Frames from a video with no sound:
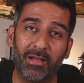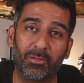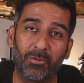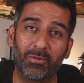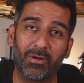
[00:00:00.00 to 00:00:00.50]

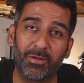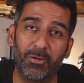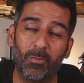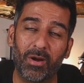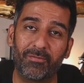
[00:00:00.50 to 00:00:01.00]
I thought
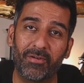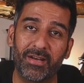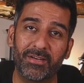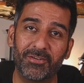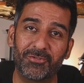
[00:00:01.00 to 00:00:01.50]
you might
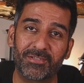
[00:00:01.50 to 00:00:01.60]
find it